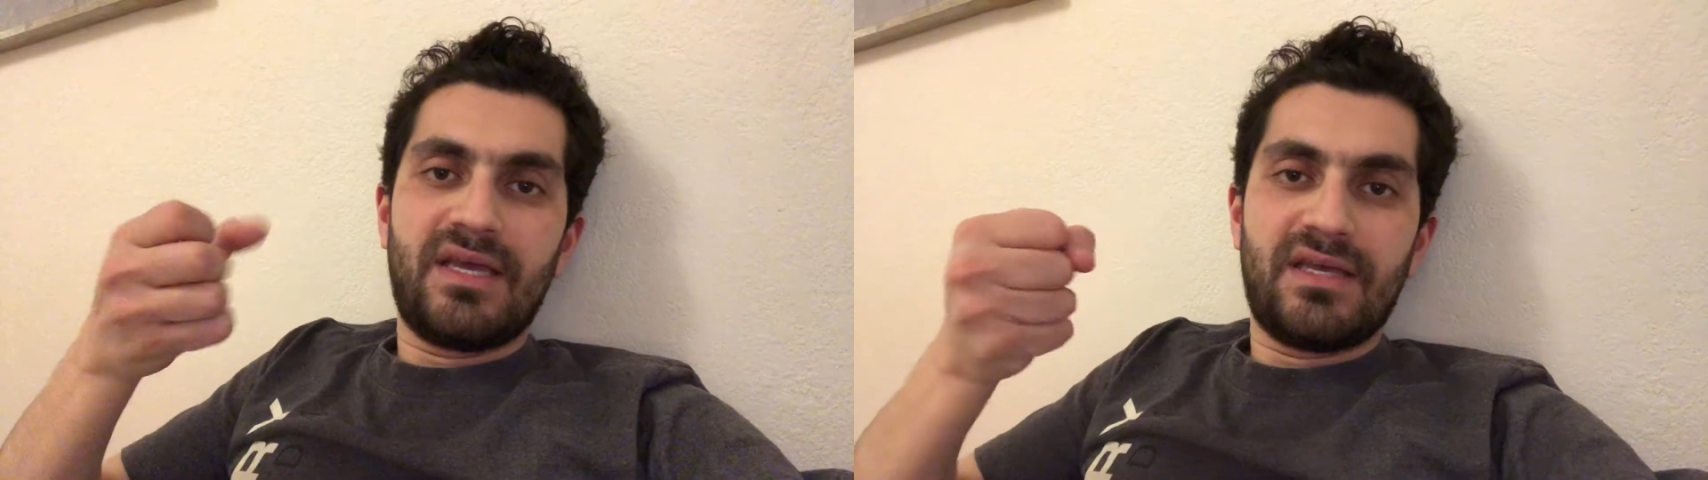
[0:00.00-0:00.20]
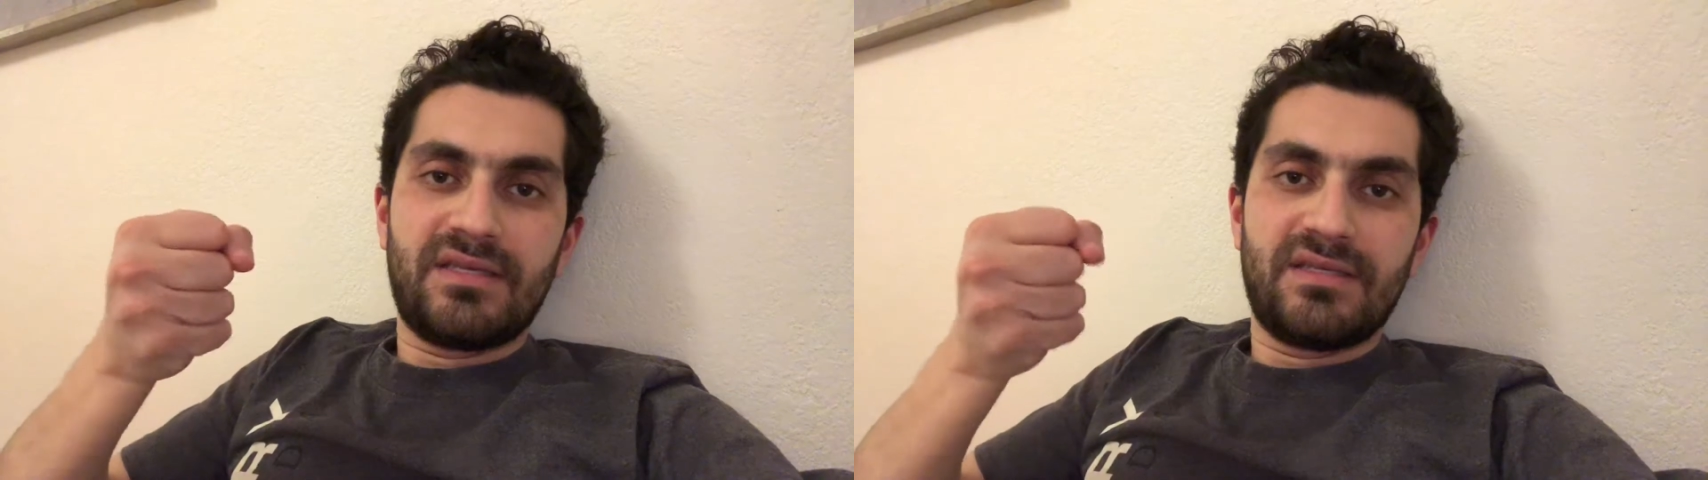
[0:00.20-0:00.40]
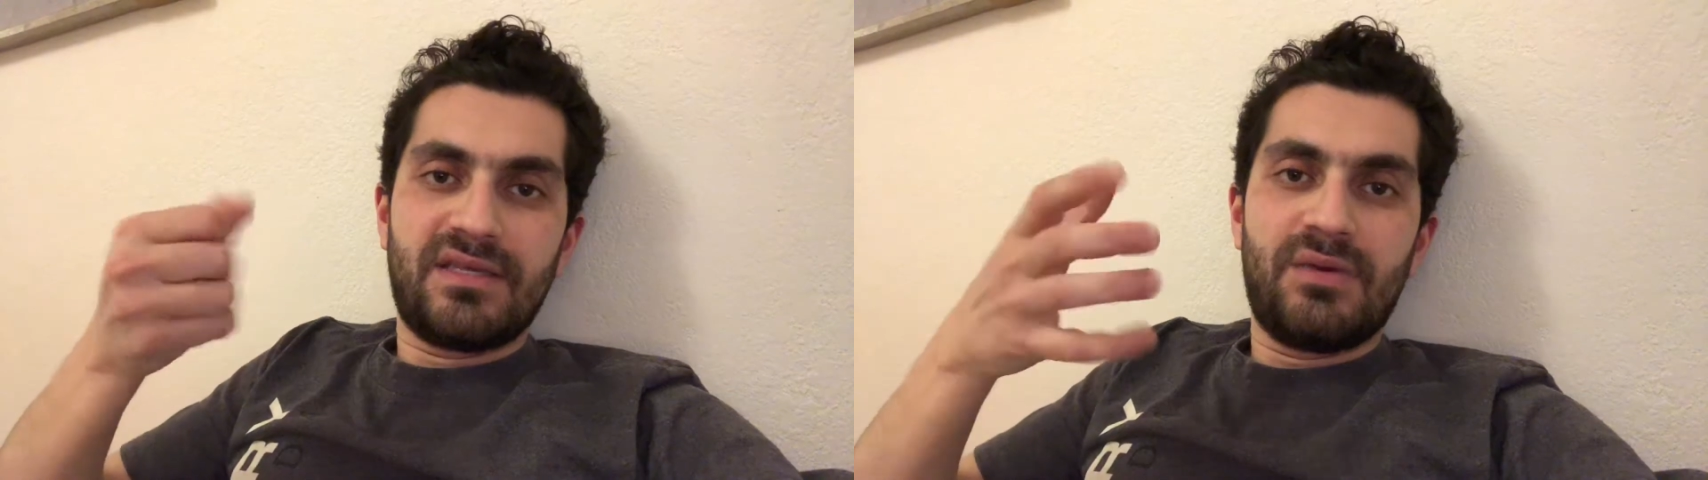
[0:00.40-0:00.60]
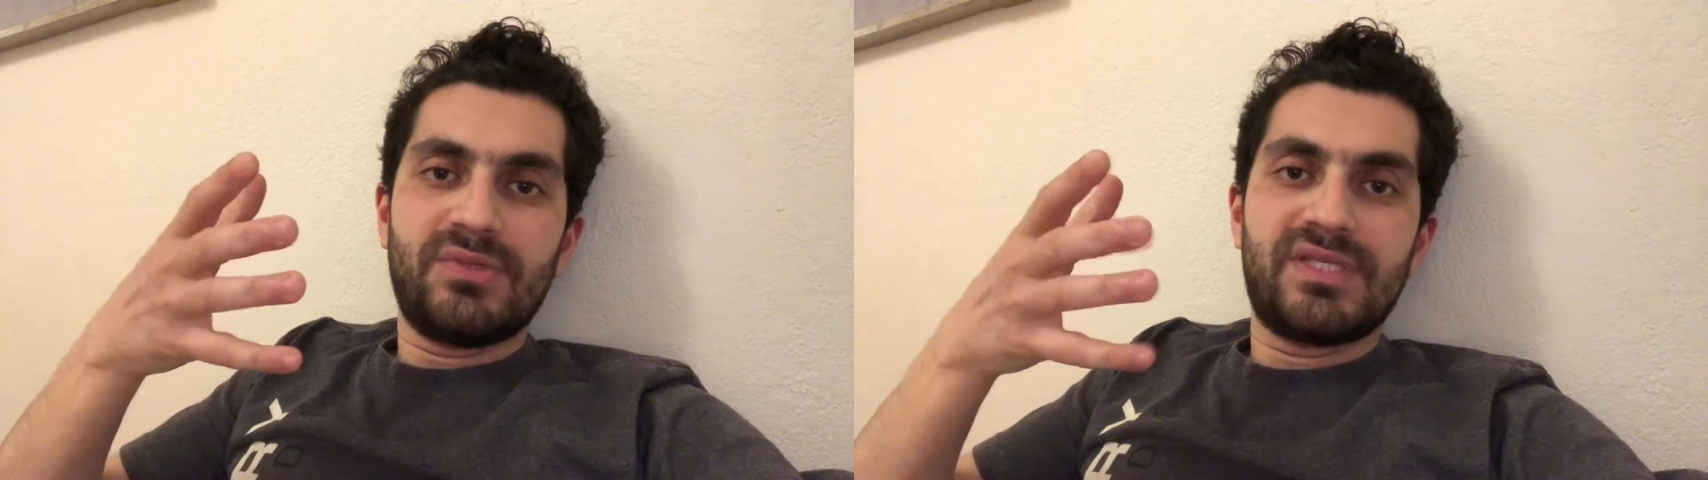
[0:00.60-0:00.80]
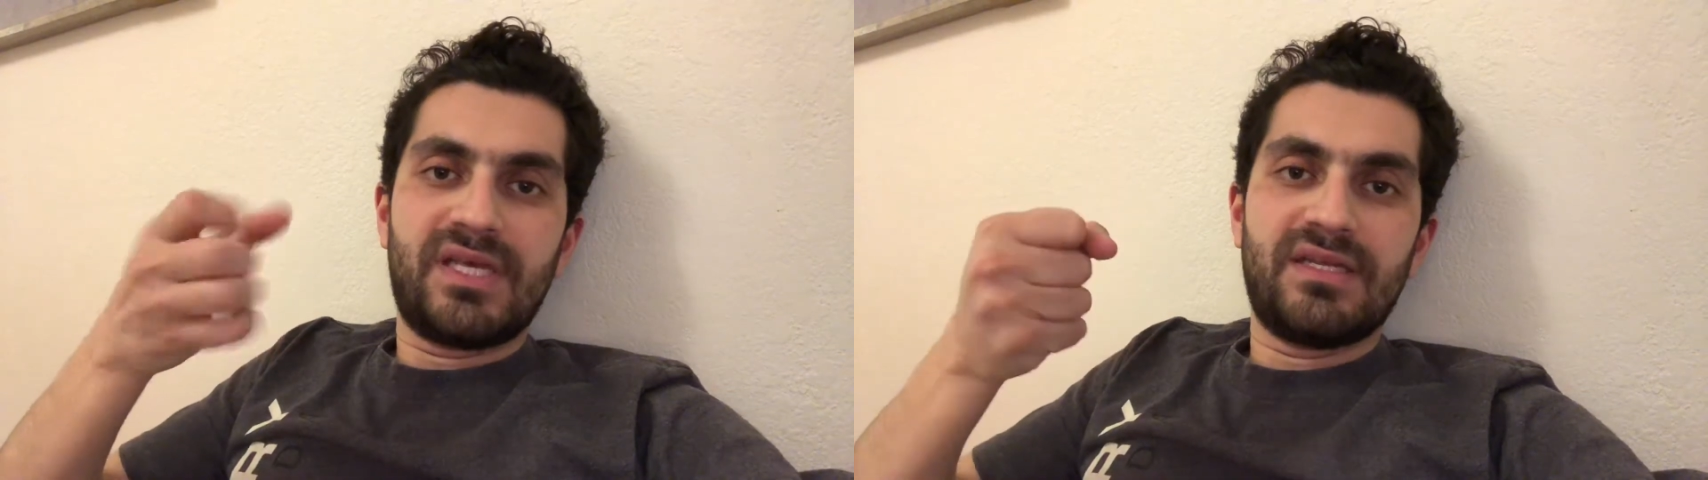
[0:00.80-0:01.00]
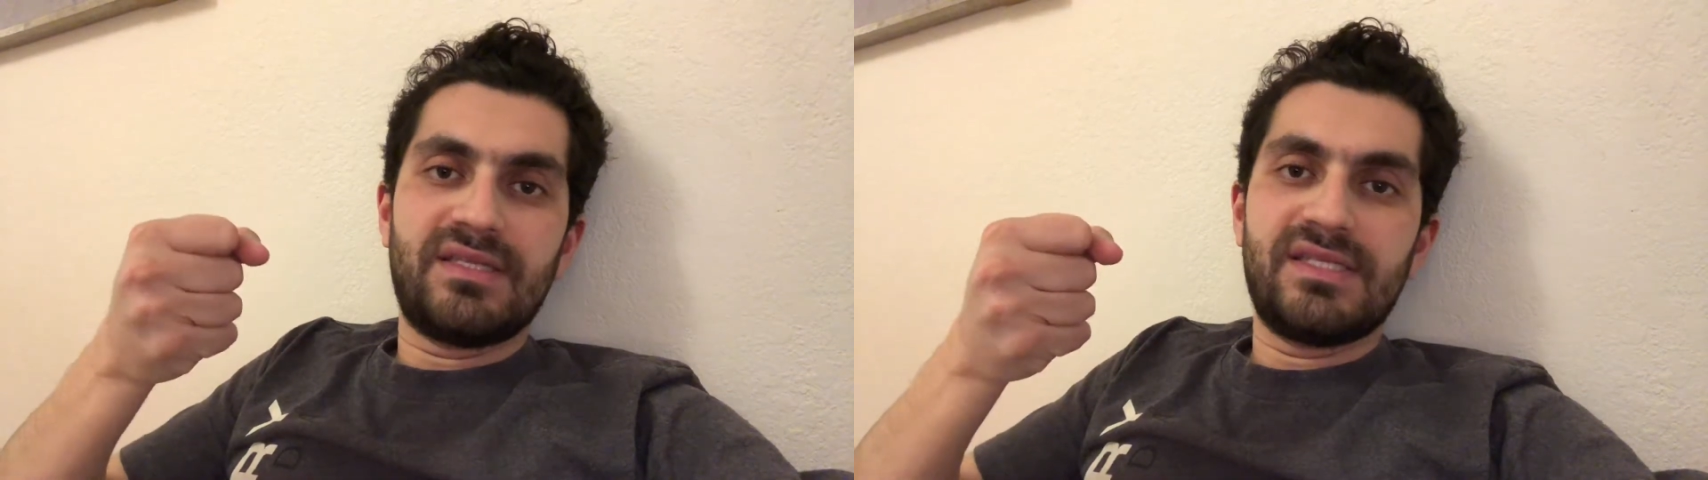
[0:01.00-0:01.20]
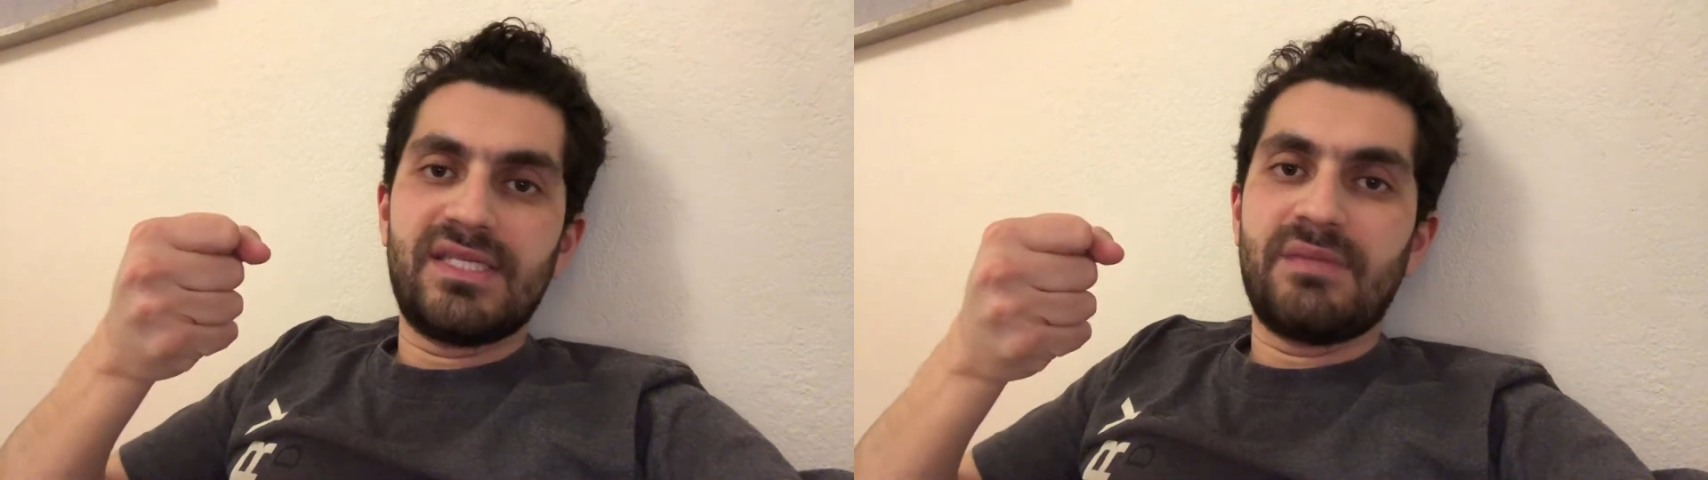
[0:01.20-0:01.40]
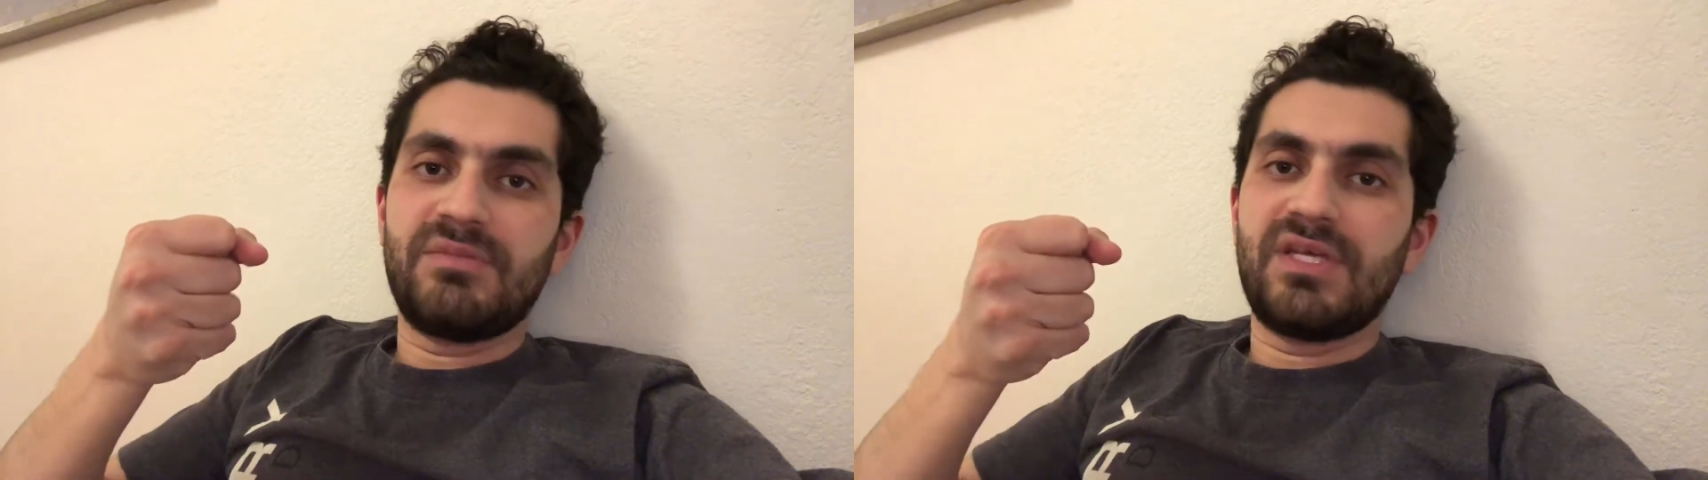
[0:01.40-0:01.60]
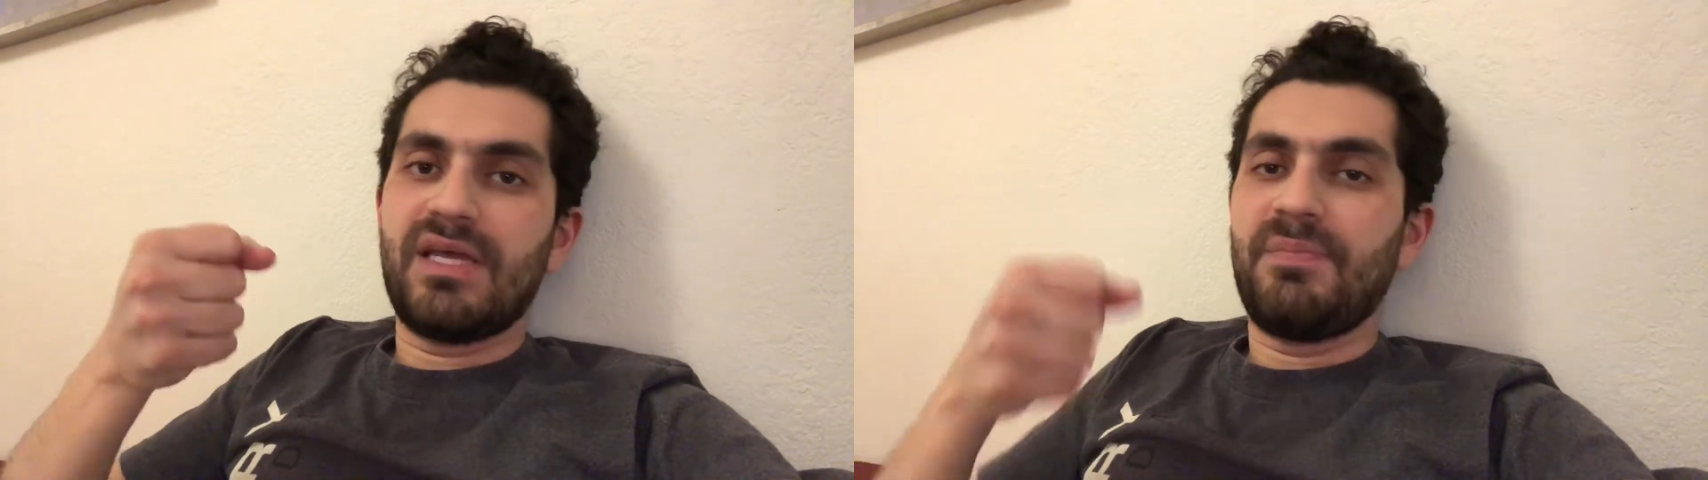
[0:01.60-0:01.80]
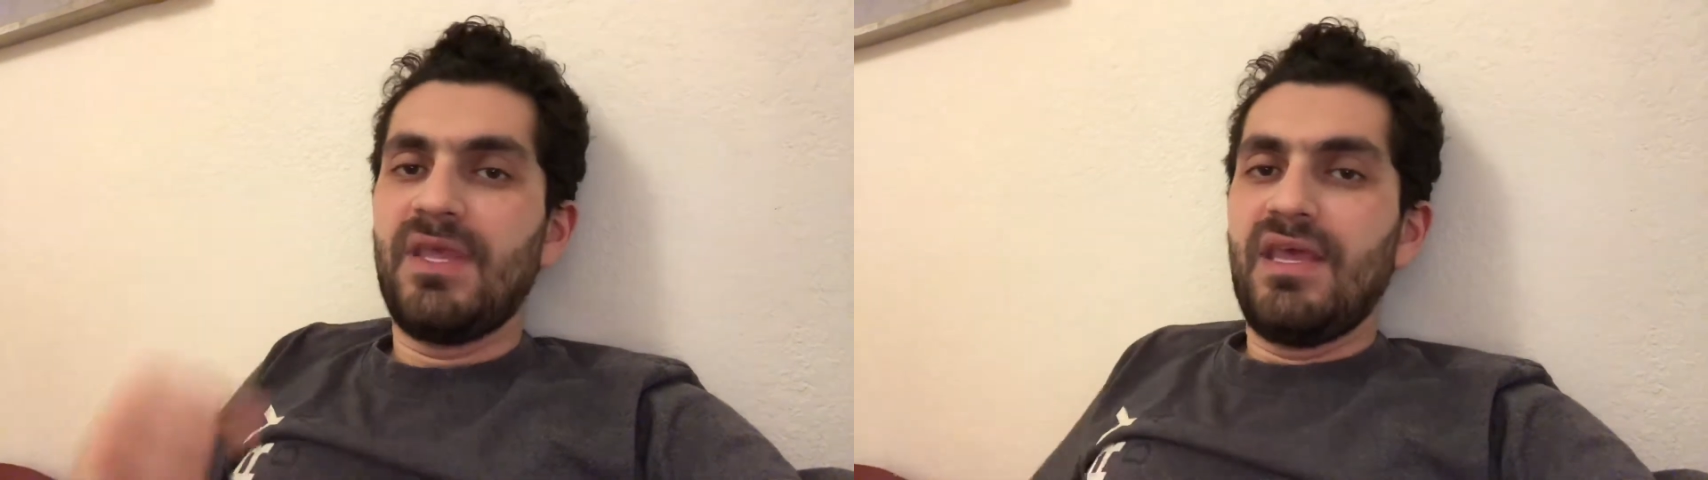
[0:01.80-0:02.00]
and I would sign at the same
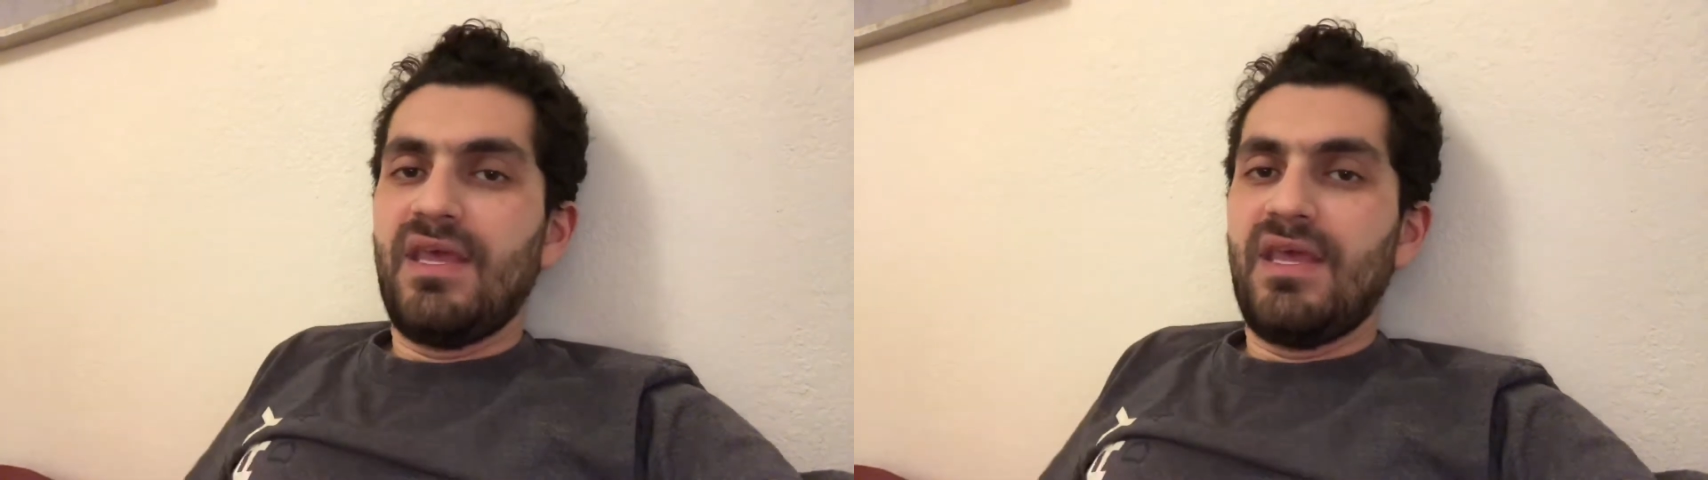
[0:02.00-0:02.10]
time.